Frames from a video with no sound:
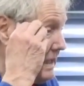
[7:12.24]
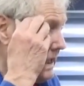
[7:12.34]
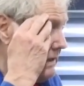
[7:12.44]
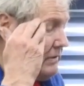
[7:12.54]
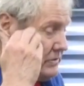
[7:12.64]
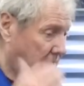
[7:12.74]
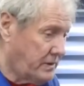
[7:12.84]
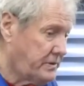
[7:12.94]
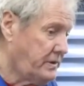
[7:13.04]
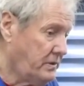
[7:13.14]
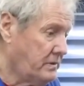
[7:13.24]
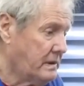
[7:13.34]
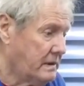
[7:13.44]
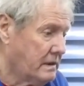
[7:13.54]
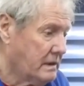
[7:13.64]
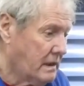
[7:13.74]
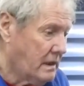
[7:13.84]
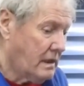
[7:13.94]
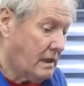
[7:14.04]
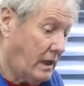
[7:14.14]
If I was going to do
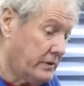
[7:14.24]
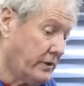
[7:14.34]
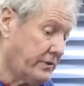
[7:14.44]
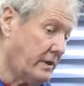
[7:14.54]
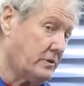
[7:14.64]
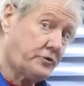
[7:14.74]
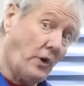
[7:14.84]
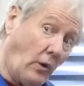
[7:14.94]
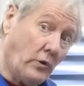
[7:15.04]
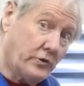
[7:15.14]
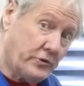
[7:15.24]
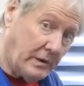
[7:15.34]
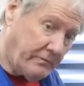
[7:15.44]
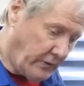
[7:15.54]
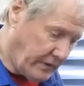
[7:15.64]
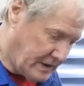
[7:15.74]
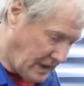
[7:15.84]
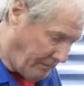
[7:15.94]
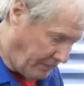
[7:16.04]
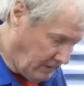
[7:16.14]
another Scotland trip, for
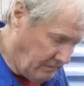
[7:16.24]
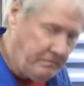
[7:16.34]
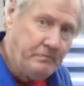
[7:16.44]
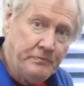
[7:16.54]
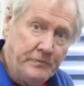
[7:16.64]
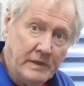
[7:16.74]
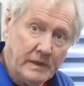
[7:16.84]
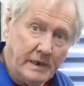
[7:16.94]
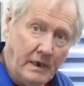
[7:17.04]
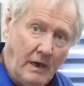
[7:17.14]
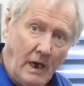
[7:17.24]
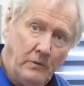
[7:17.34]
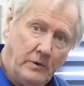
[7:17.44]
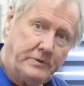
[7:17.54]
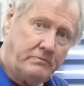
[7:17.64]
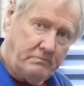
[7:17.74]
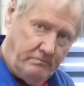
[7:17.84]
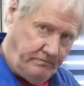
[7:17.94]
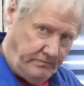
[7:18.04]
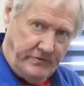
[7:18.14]
example, you know, I would
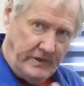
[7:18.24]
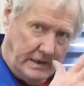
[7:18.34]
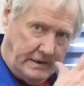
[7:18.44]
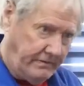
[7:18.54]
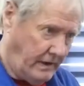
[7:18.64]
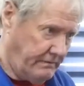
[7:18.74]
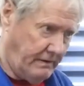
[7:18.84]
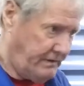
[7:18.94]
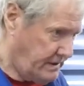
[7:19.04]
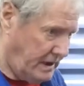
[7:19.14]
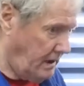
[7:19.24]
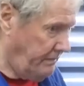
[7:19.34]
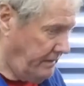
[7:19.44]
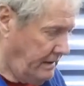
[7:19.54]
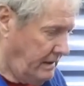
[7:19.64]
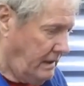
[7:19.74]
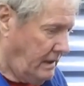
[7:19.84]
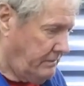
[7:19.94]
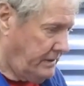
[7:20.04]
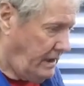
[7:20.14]
V85 every time.
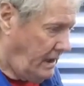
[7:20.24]
But